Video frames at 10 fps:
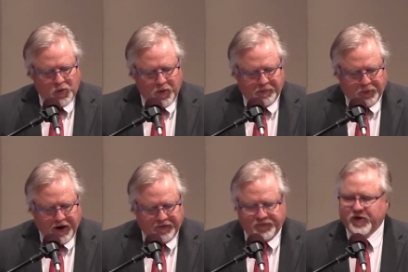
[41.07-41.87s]
We
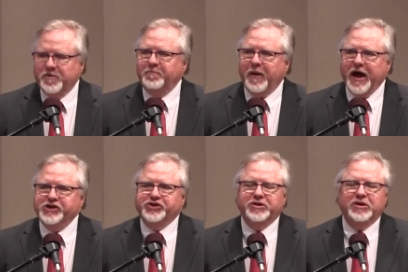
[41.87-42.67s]
pray for
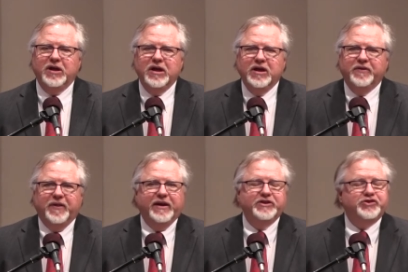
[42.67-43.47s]
compassion
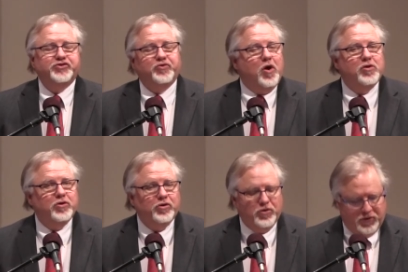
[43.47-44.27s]
that is
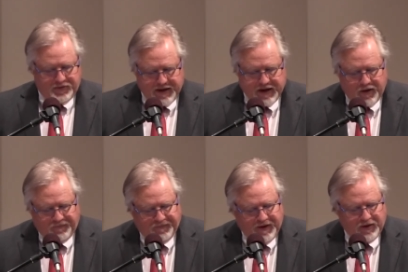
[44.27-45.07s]
stronger than our
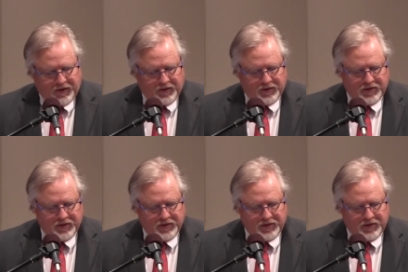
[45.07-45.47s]
fear,